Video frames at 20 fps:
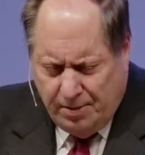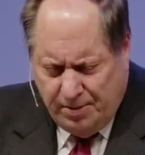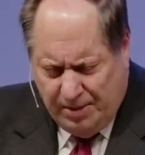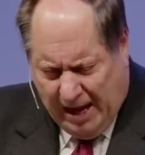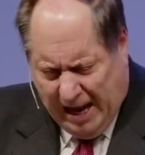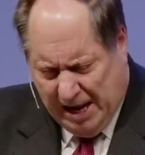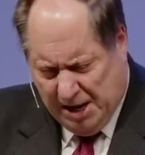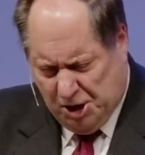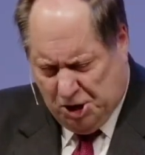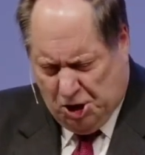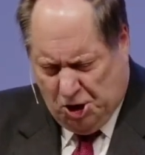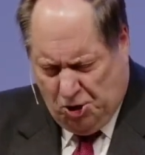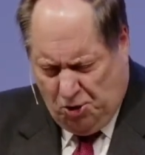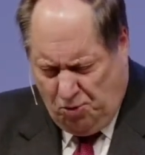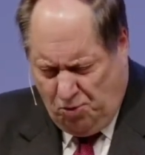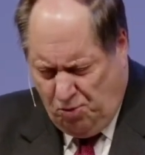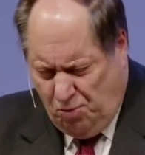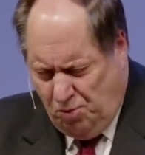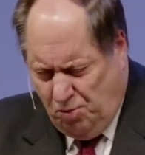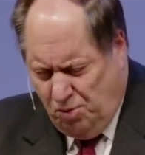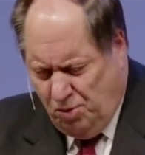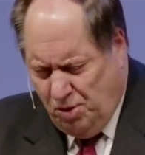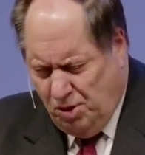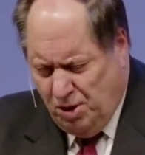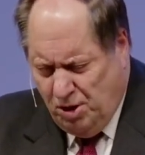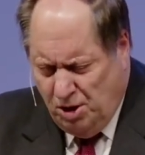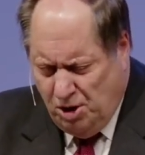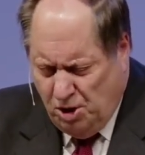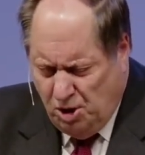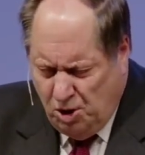that you
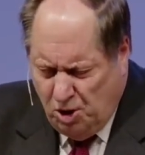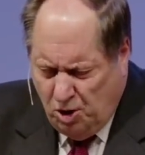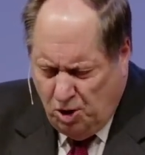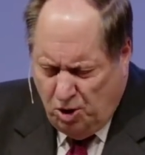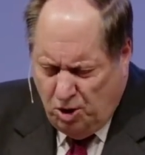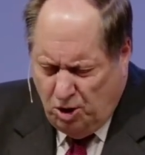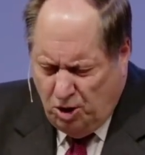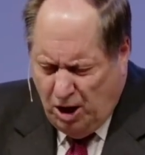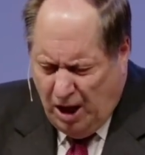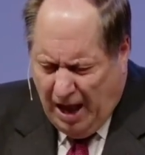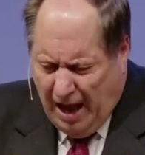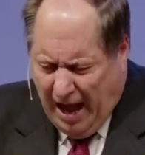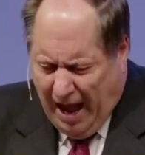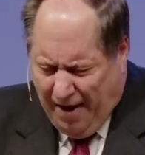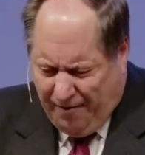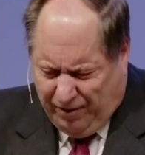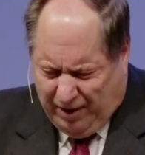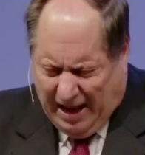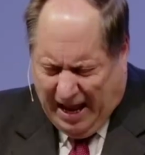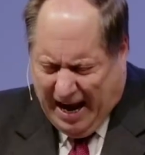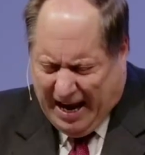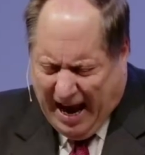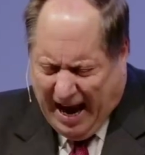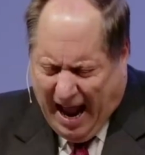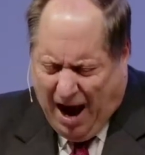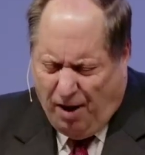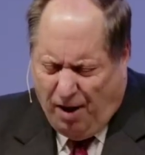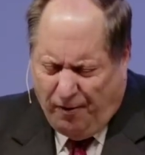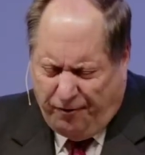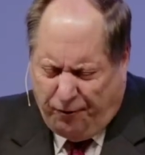have laid
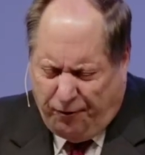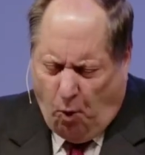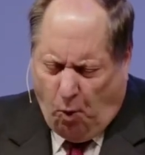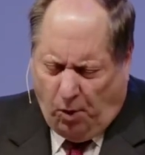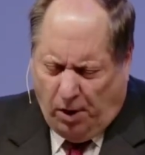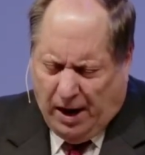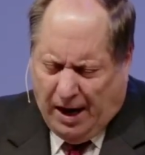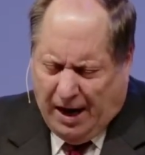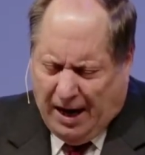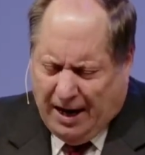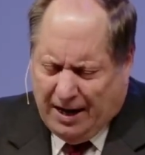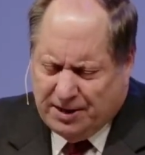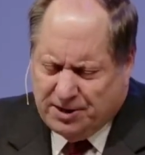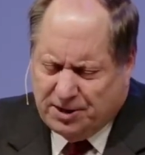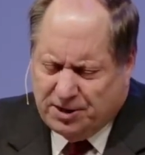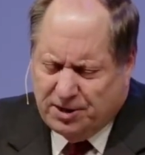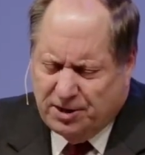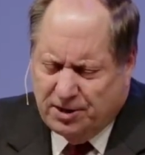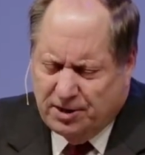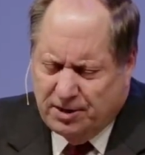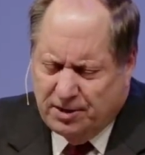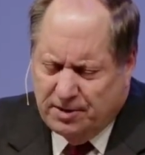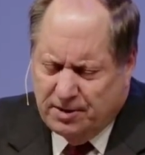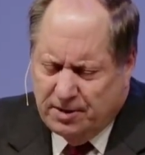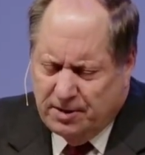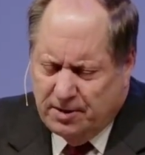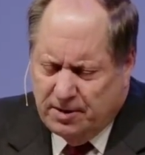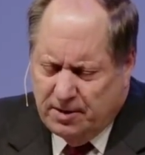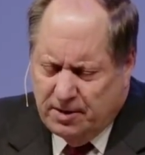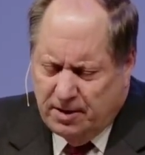out for us
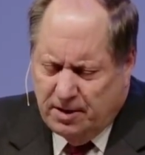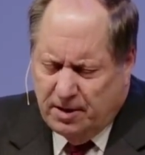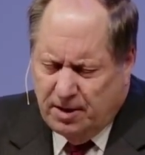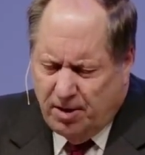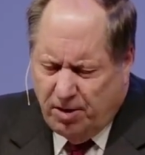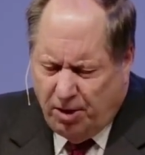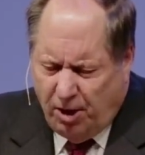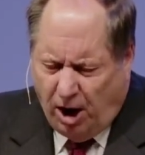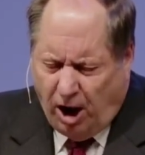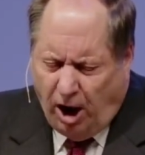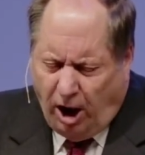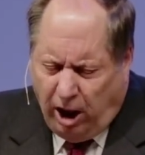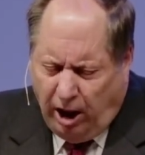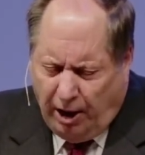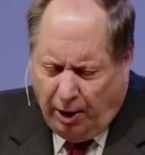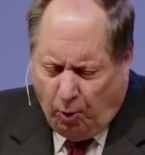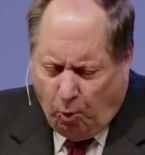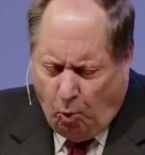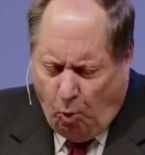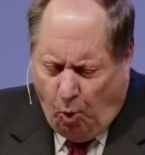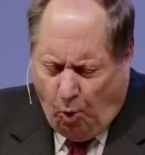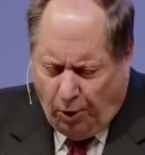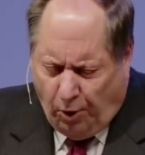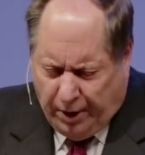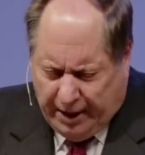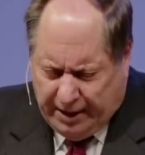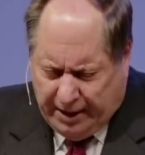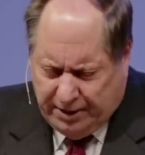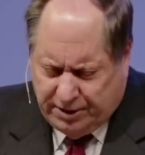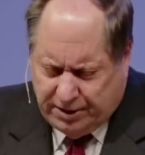the clear
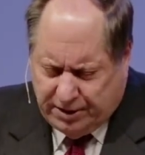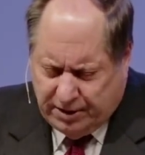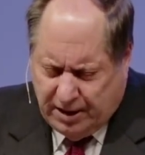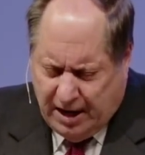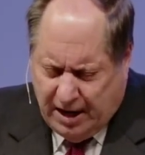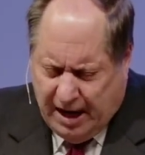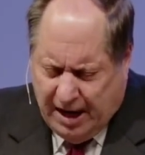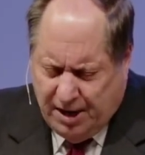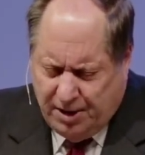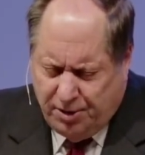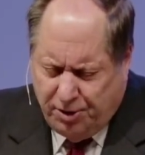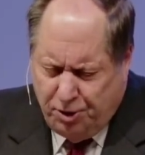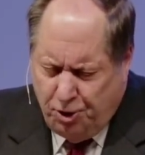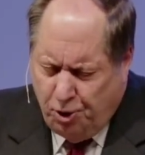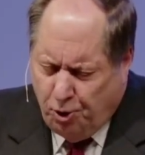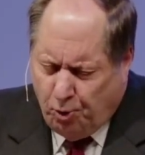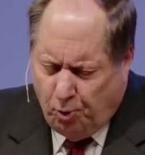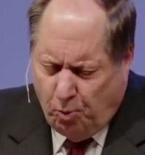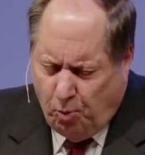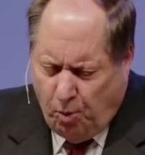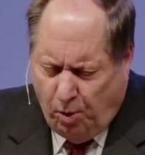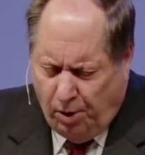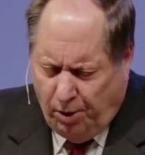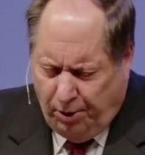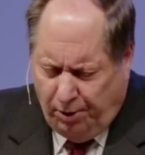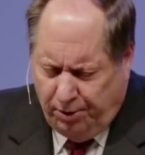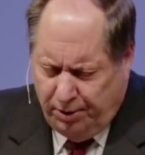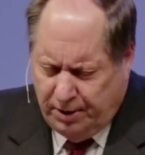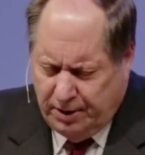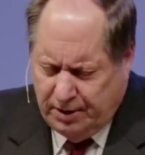warnings in your
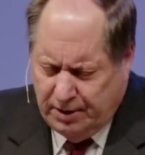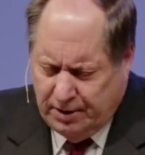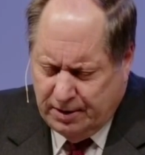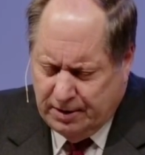word.